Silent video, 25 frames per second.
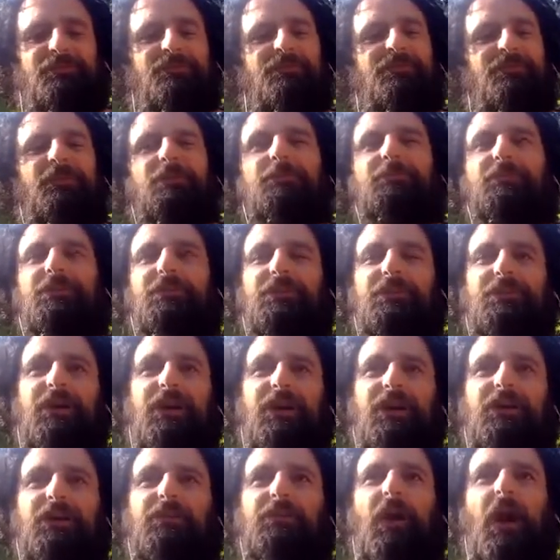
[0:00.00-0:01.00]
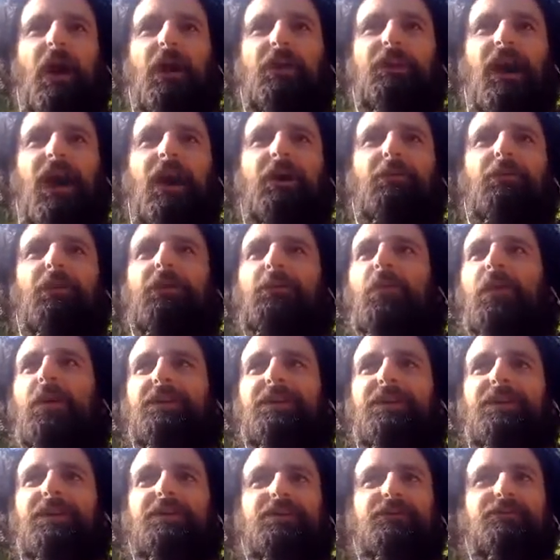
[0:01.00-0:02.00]
So we're in on Highway 1
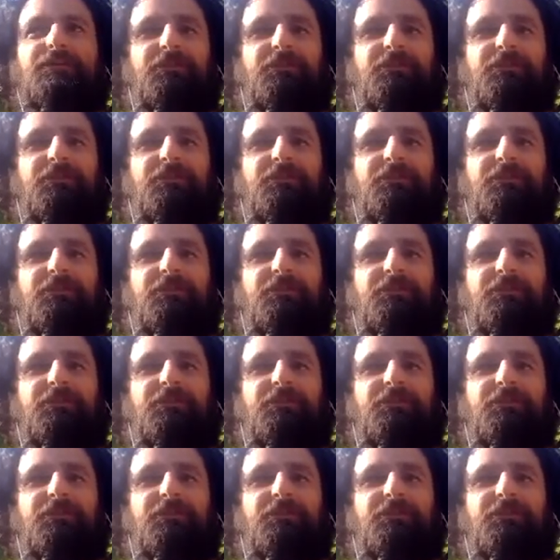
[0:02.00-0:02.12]
here near